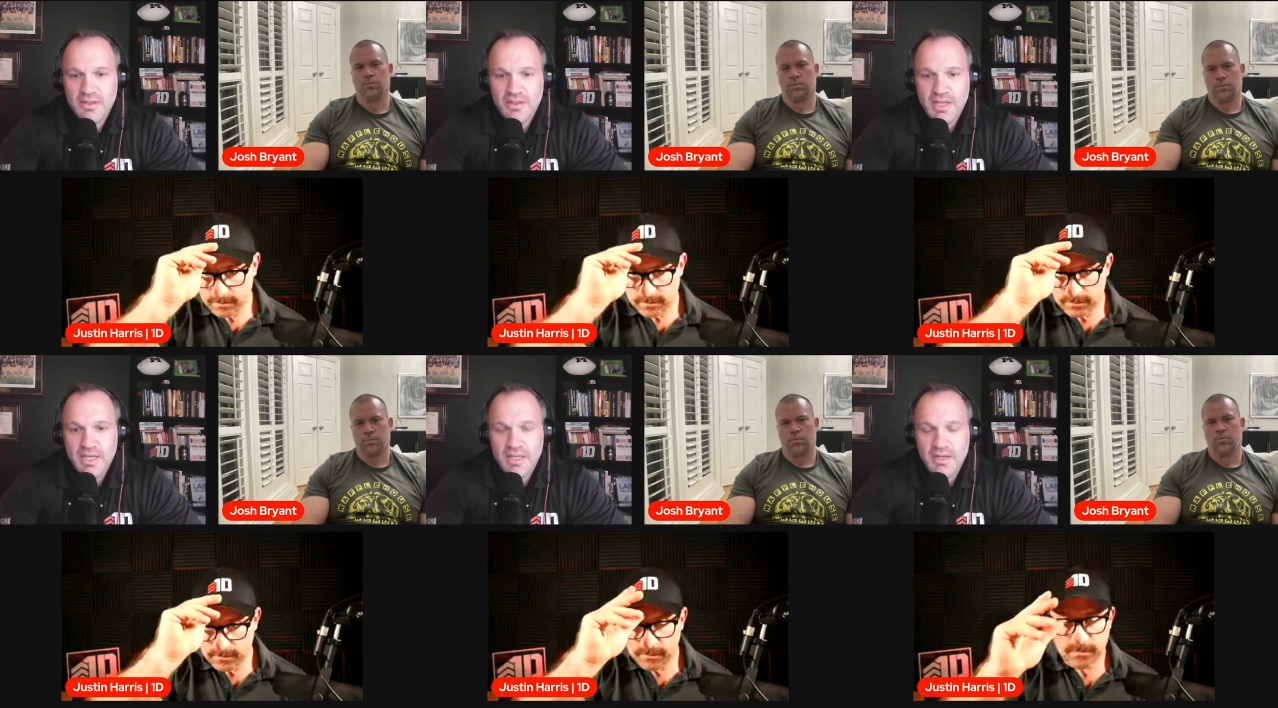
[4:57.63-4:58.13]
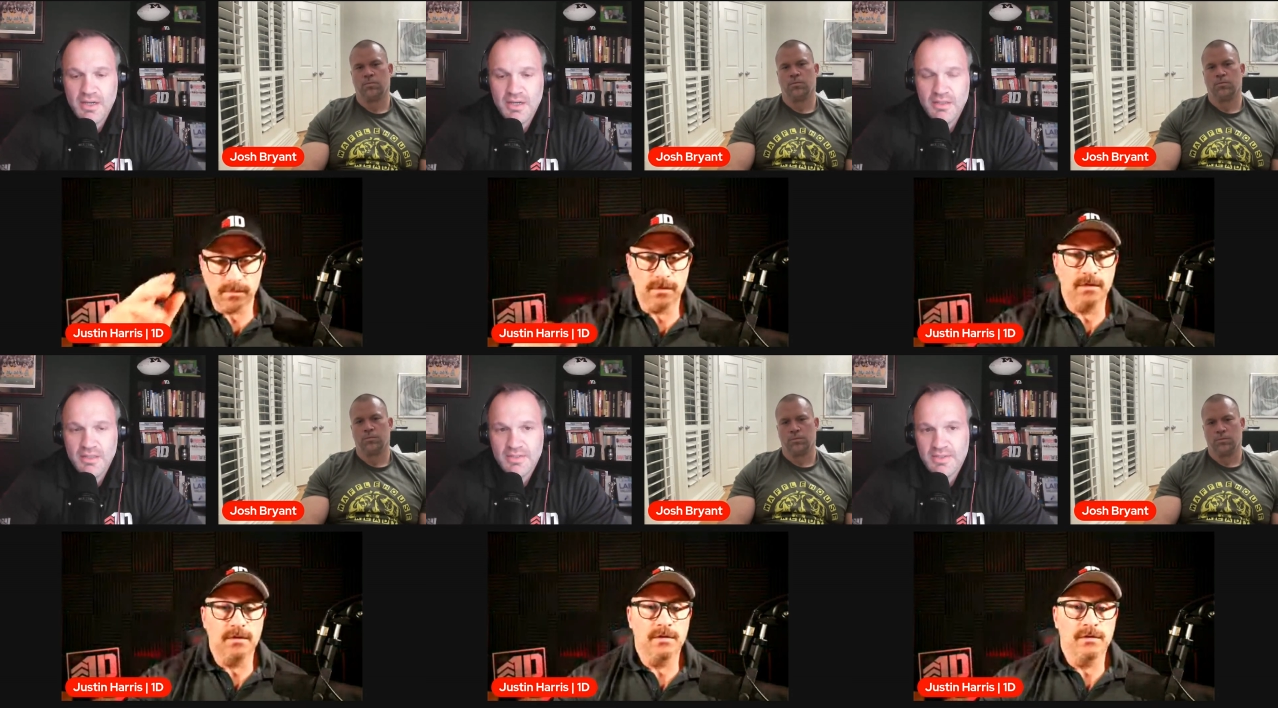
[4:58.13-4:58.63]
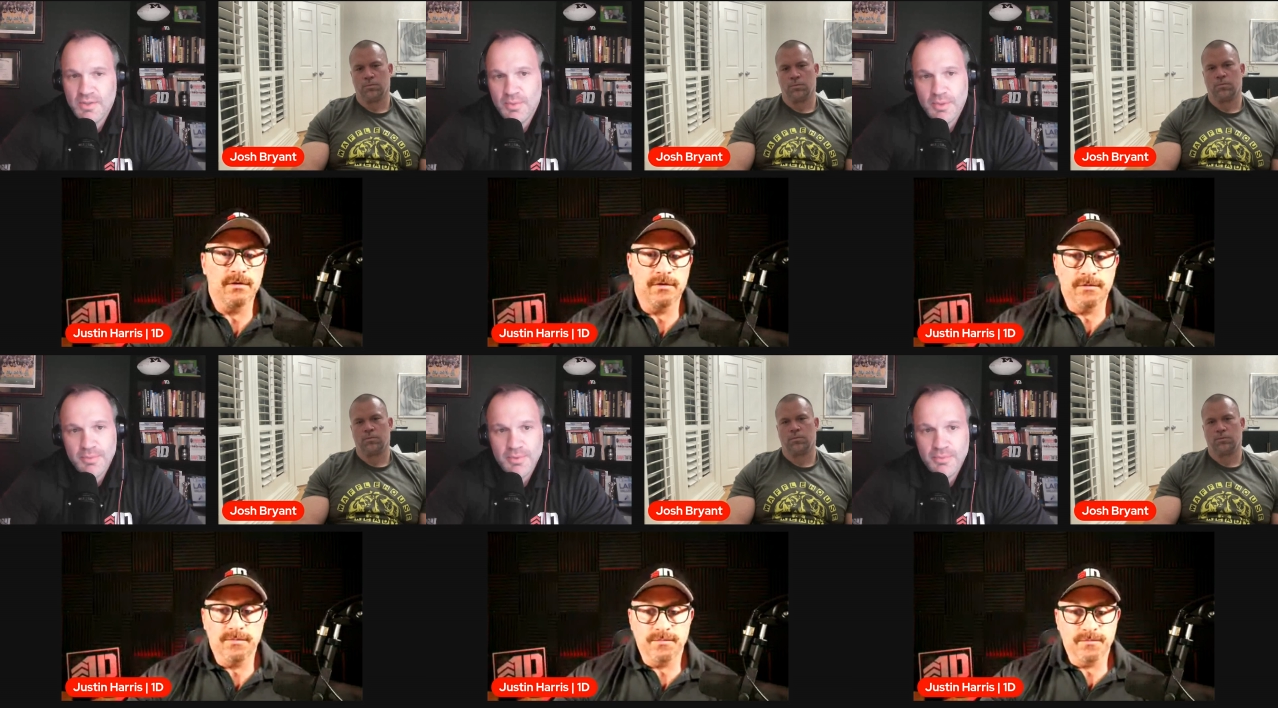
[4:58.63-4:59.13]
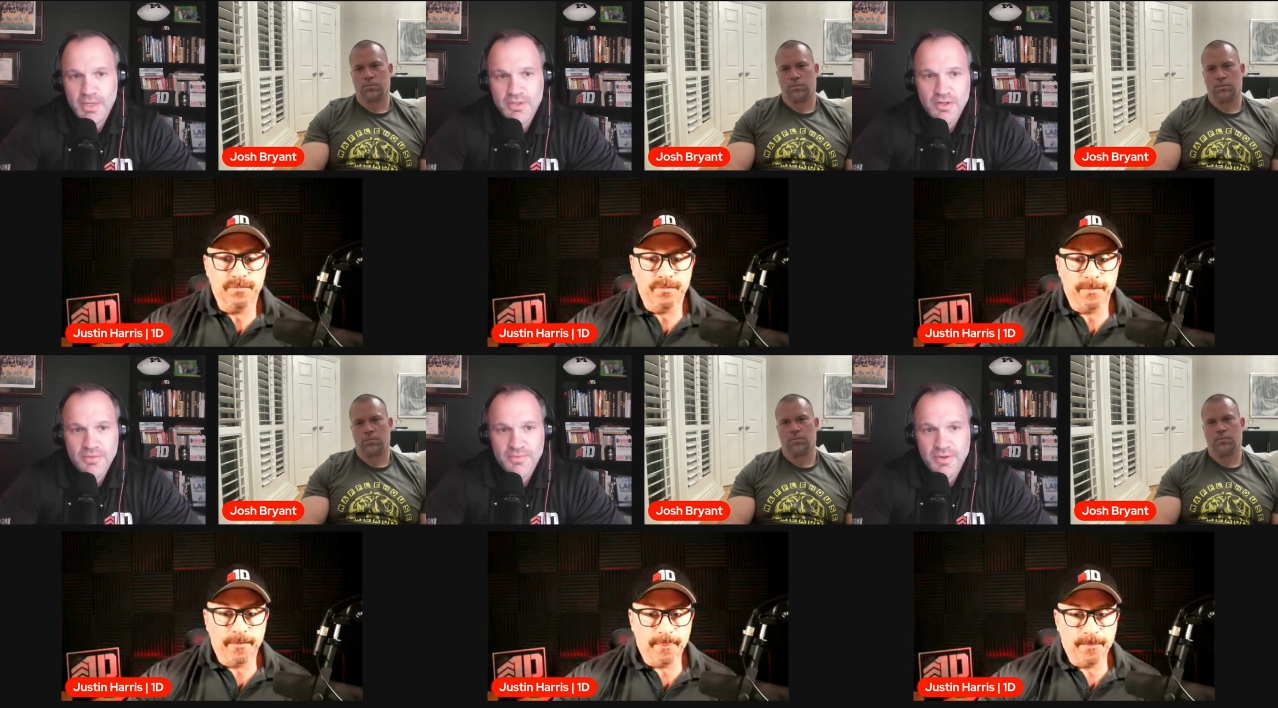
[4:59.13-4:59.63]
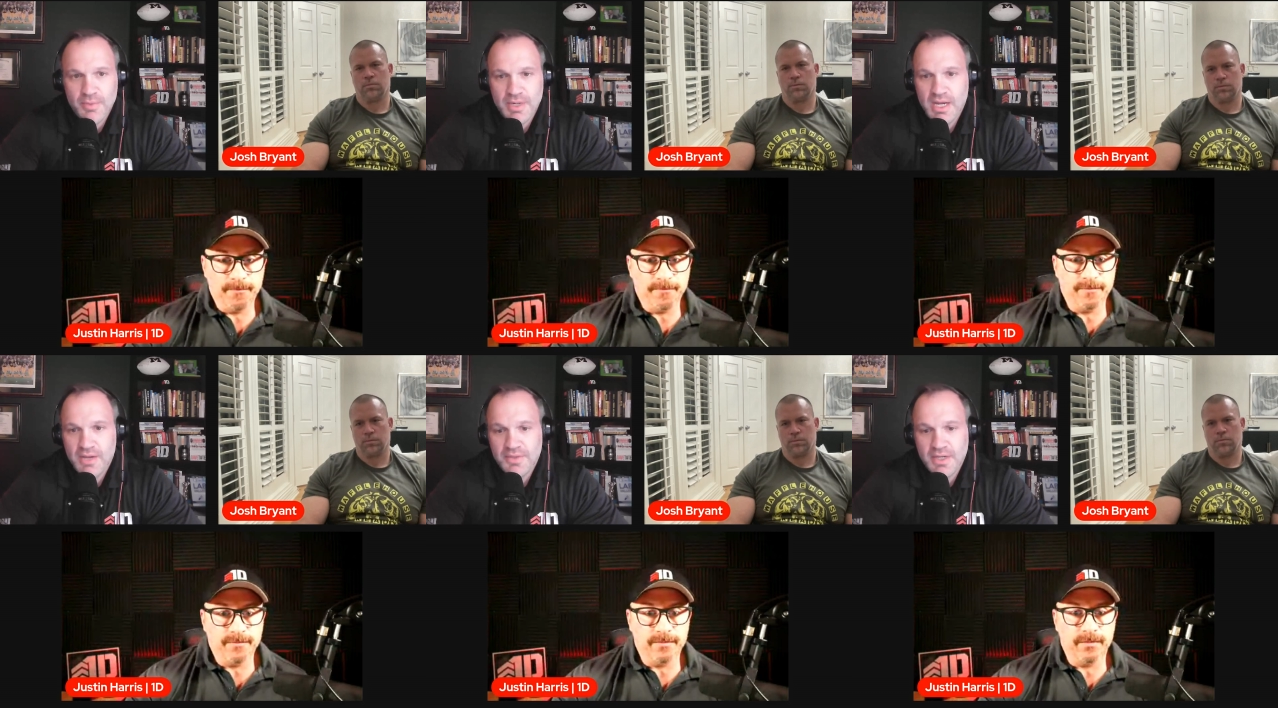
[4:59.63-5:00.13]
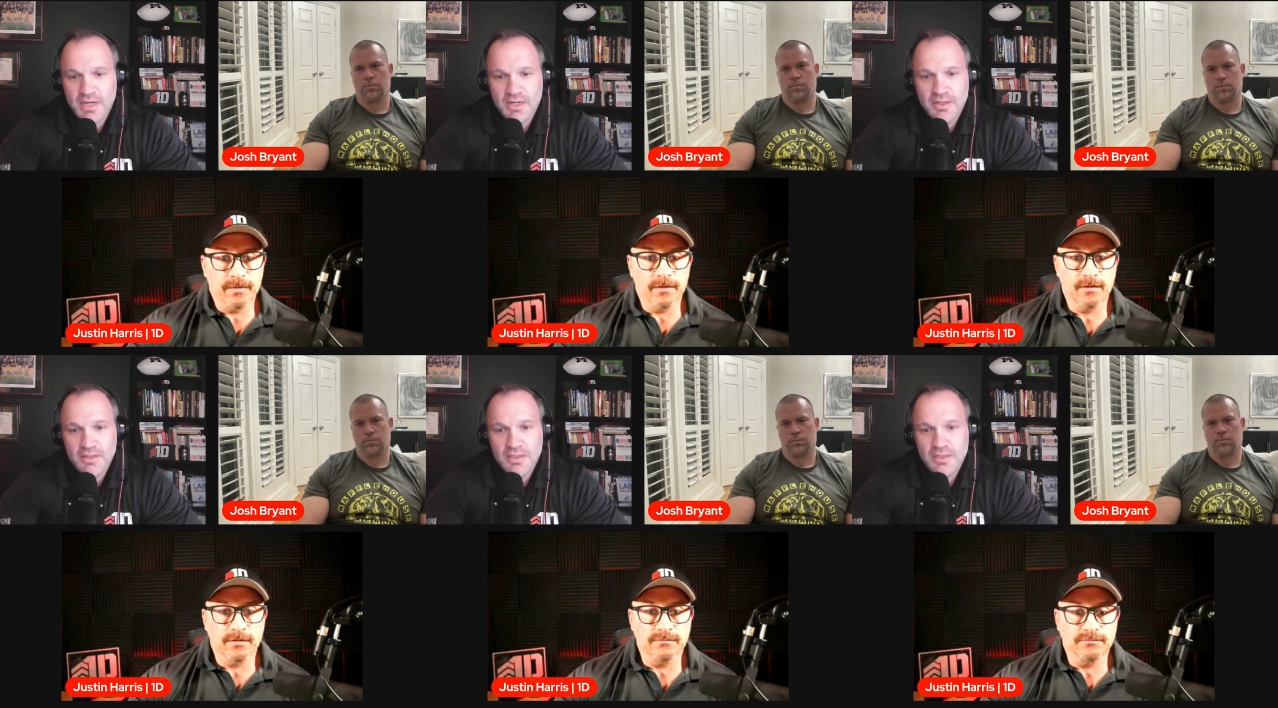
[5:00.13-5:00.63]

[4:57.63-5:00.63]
Speaker 1: And uh, like I said, we'll be able to make sure for everybody out there,